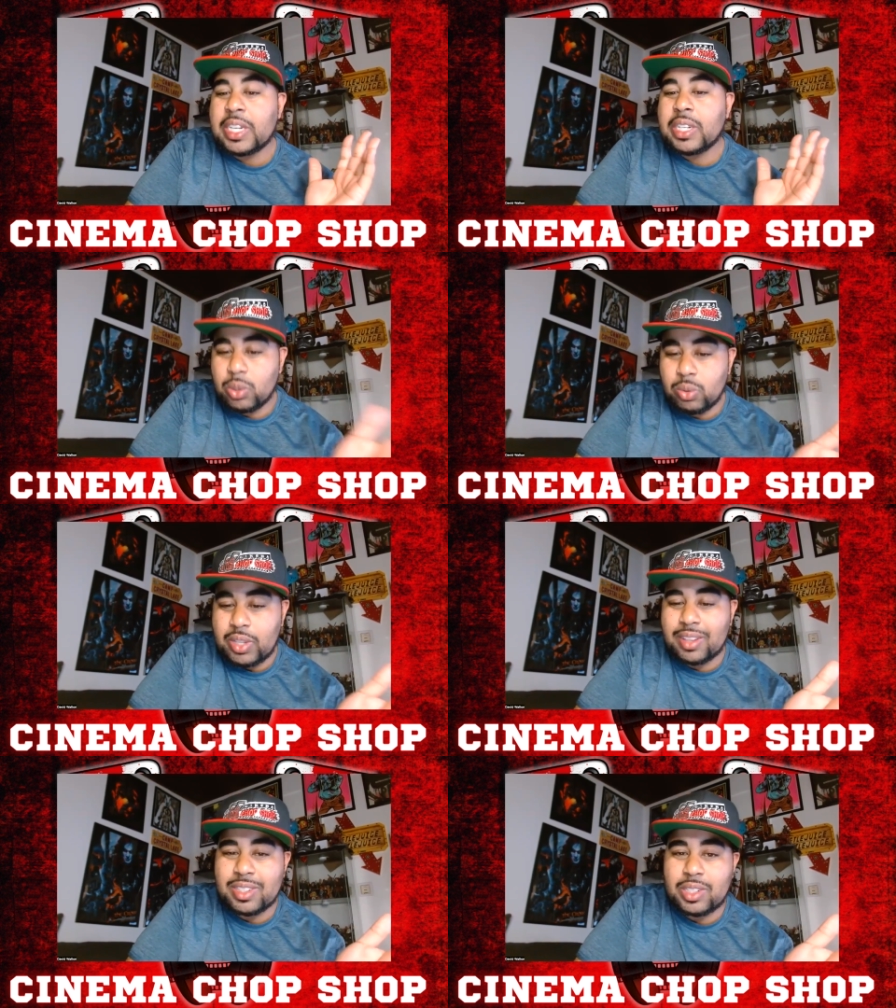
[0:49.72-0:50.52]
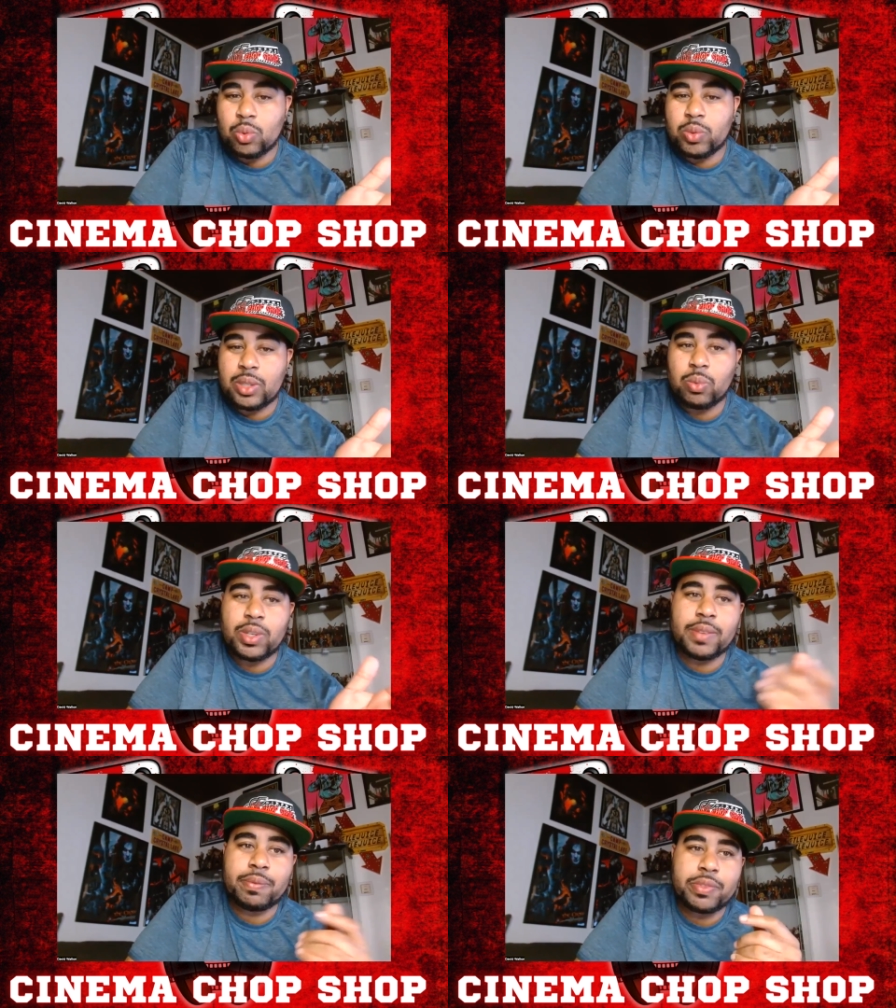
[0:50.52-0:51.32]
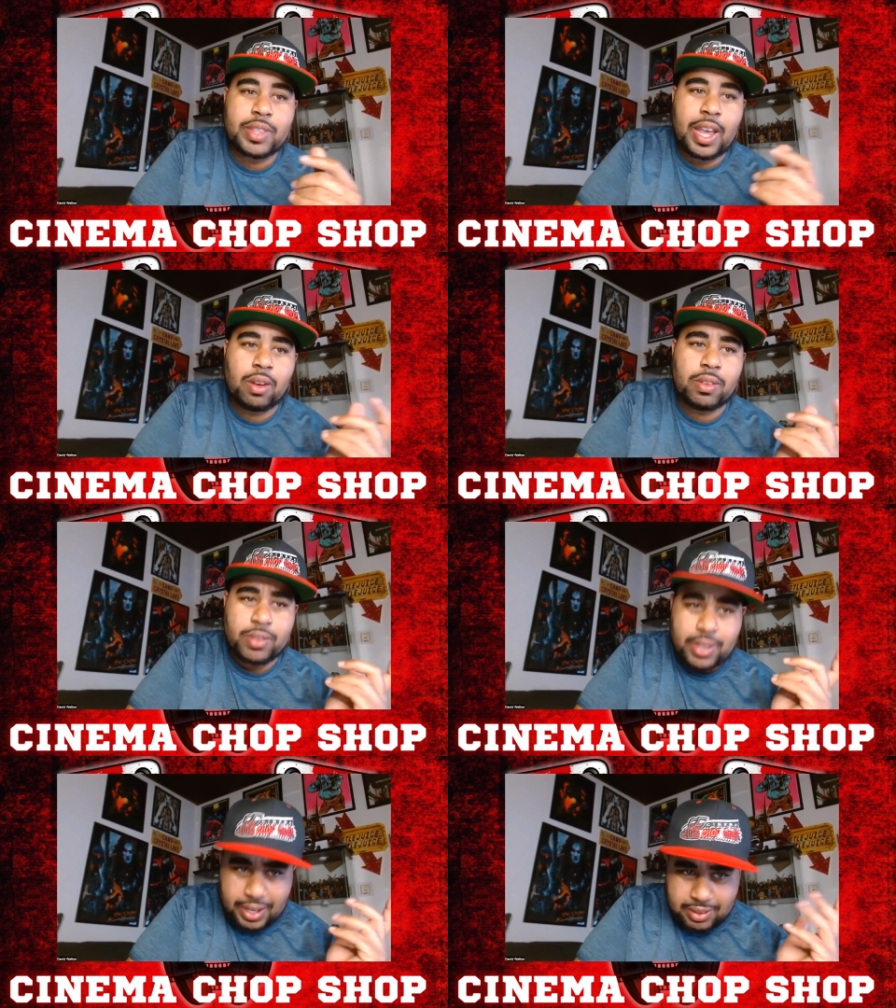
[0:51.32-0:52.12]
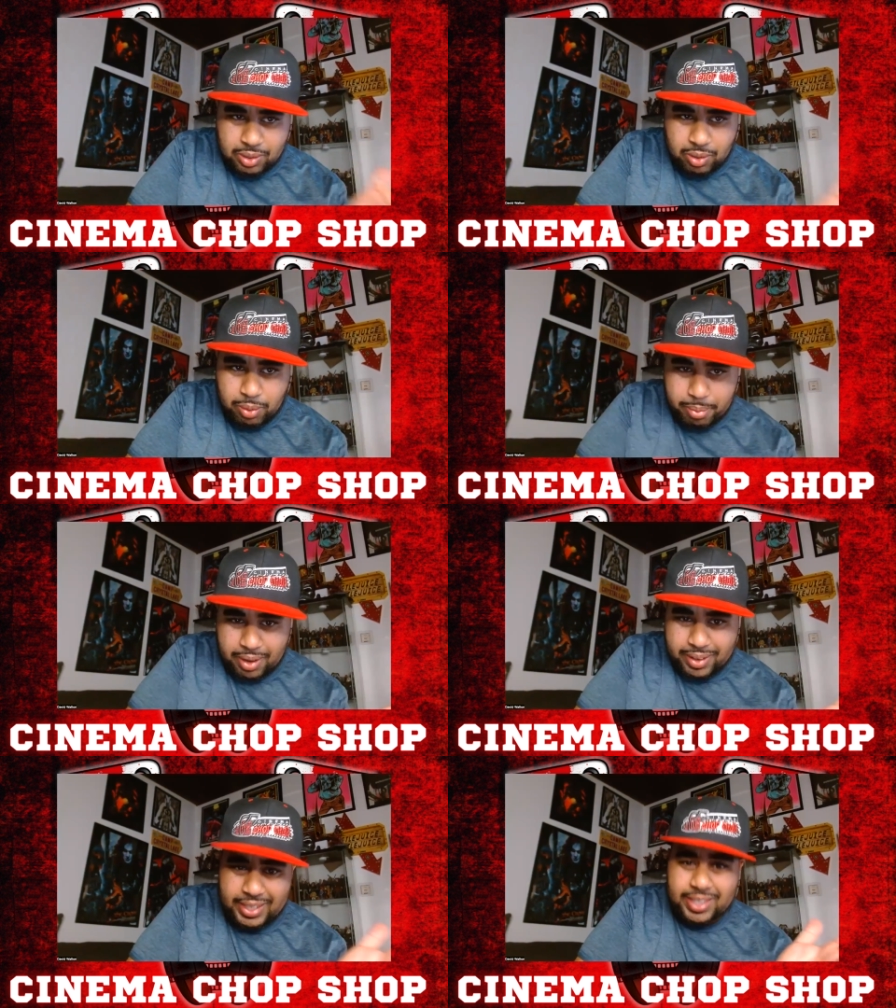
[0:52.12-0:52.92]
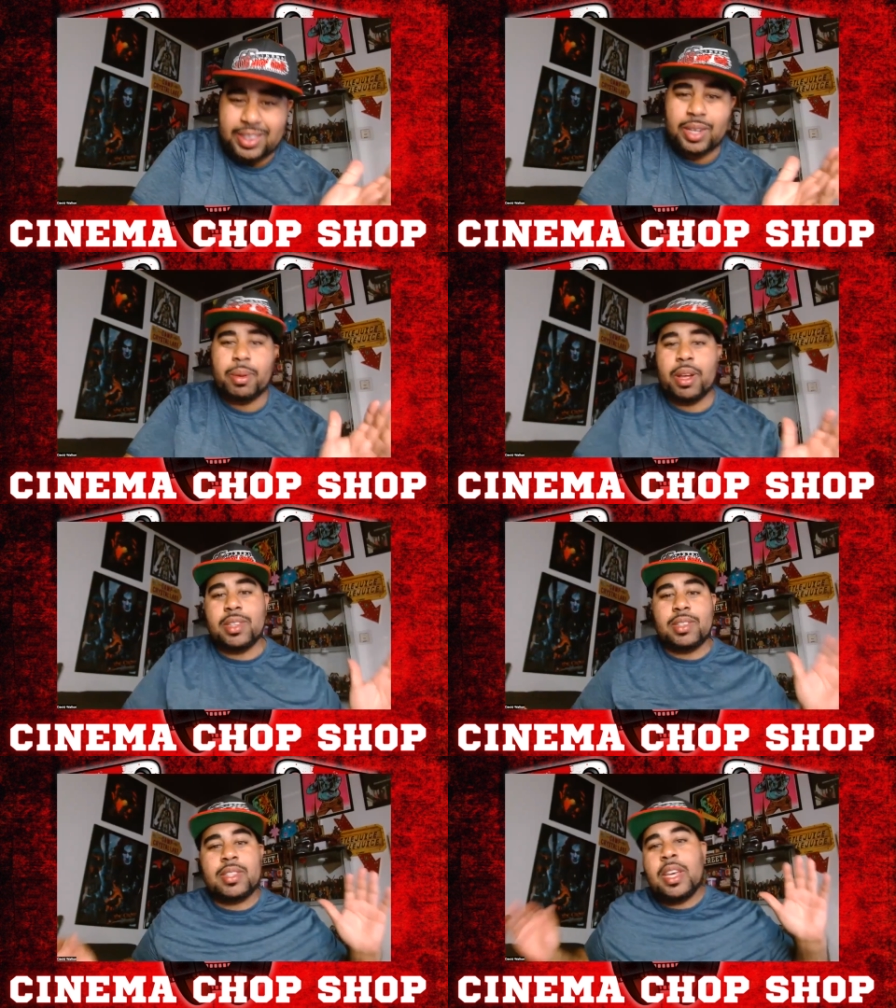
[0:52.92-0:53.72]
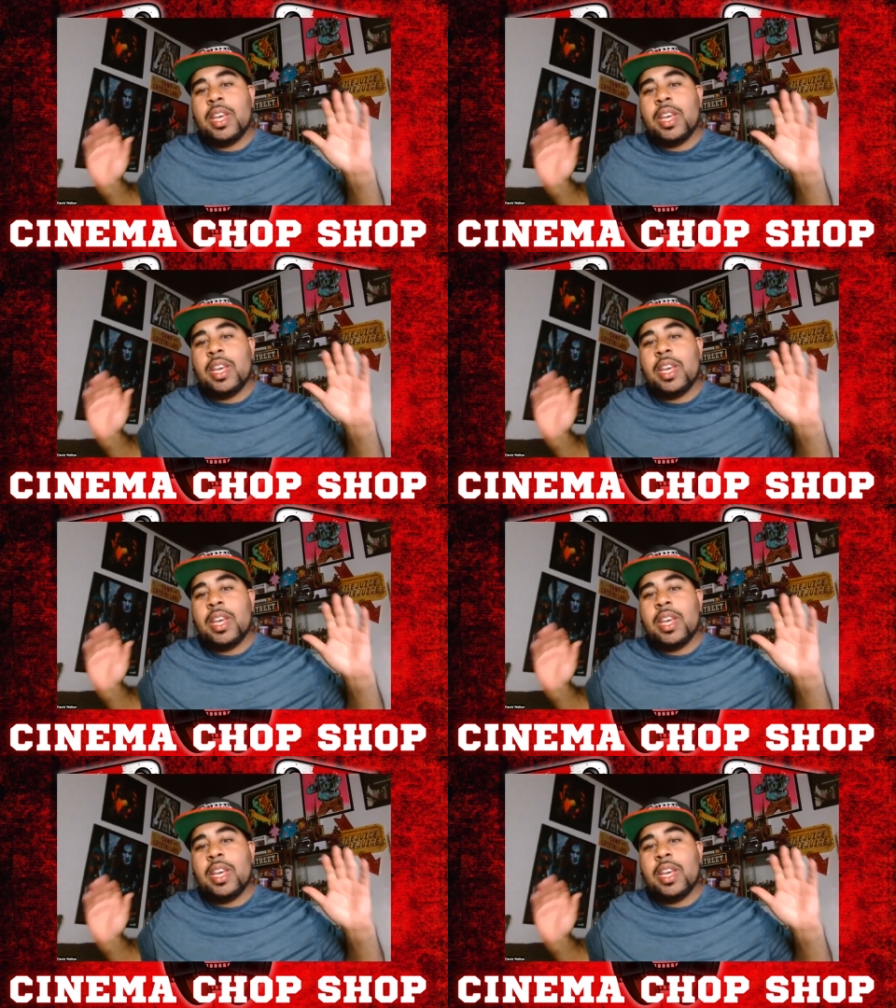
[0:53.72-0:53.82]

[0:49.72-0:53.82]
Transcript: 2023. Now, if you guys know about anything about this,